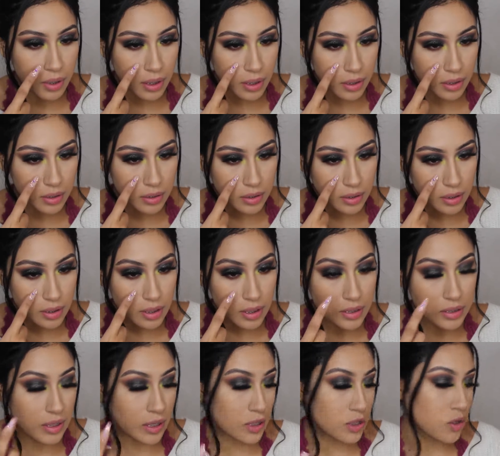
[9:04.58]
but it
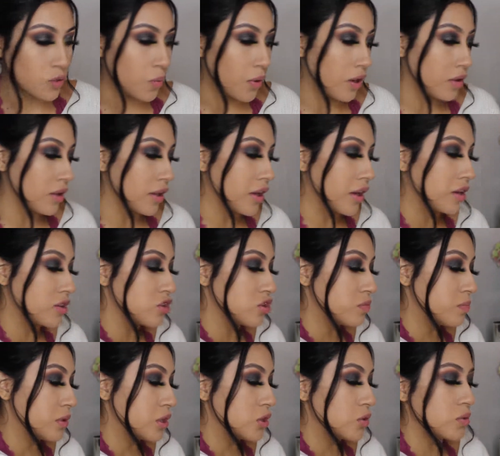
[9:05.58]
takes a while. Like, I've
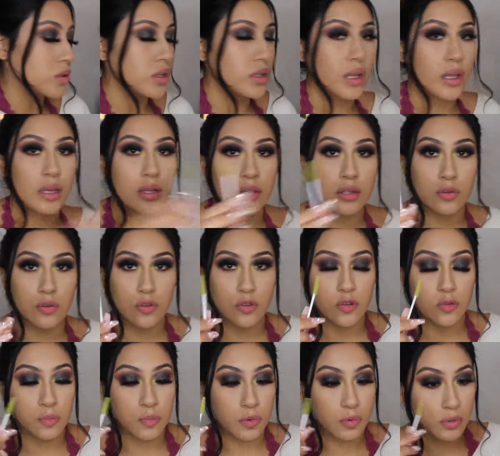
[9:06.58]
just been using like a little
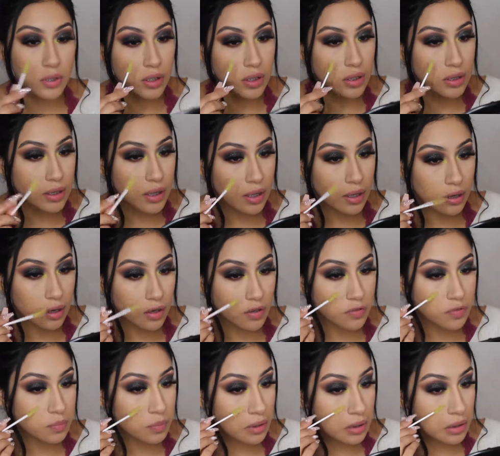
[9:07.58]
spoolie to take it
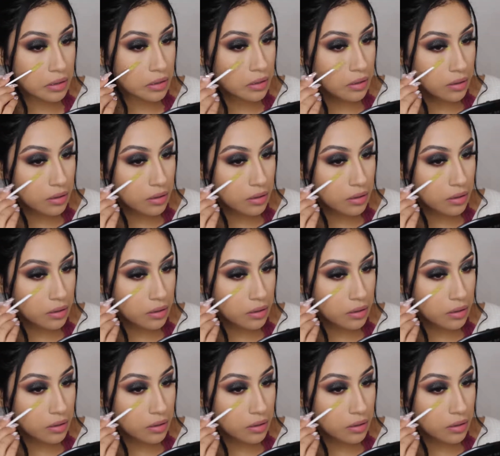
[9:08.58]
off, but